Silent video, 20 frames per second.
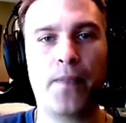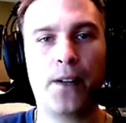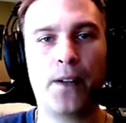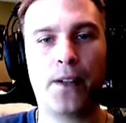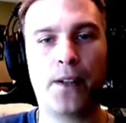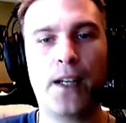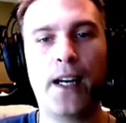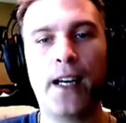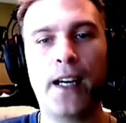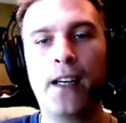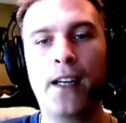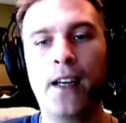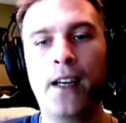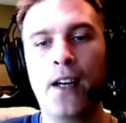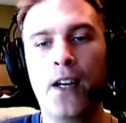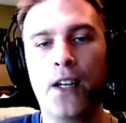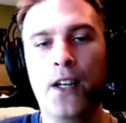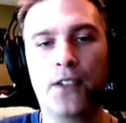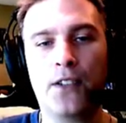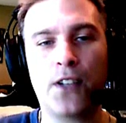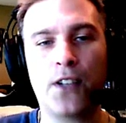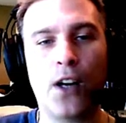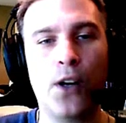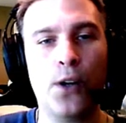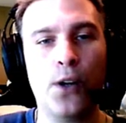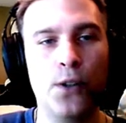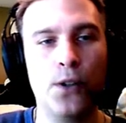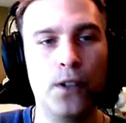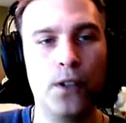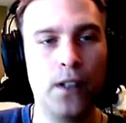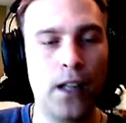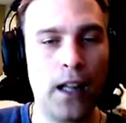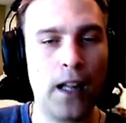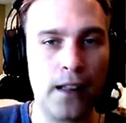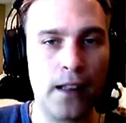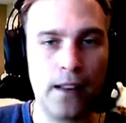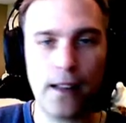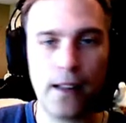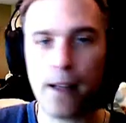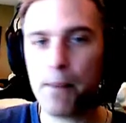Okay, so
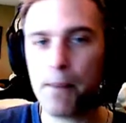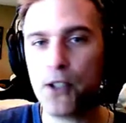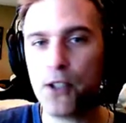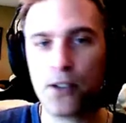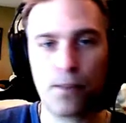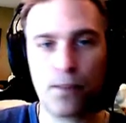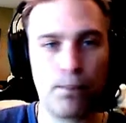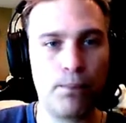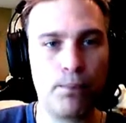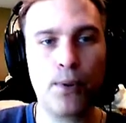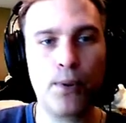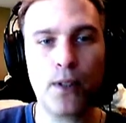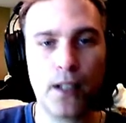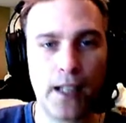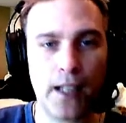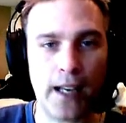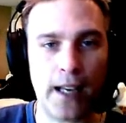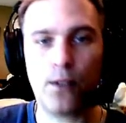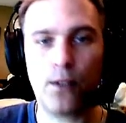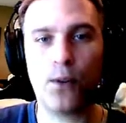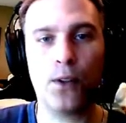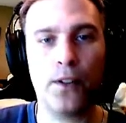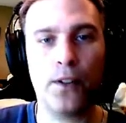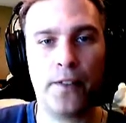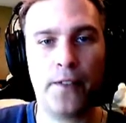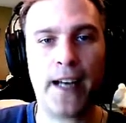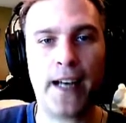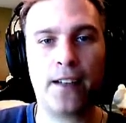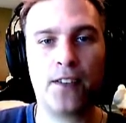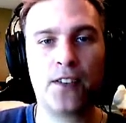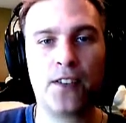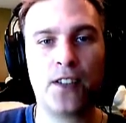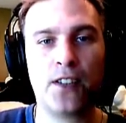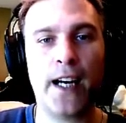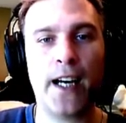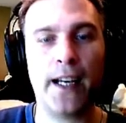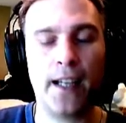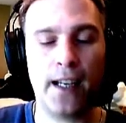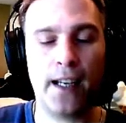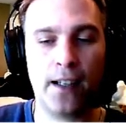let me just get all of that
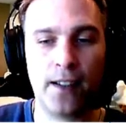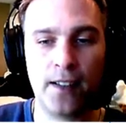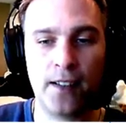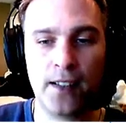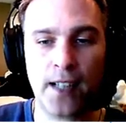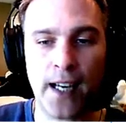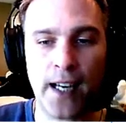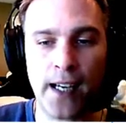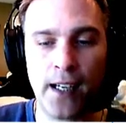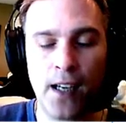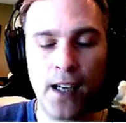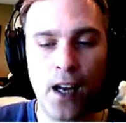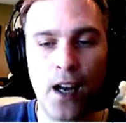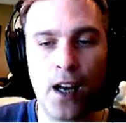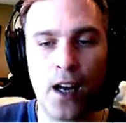aside, and I say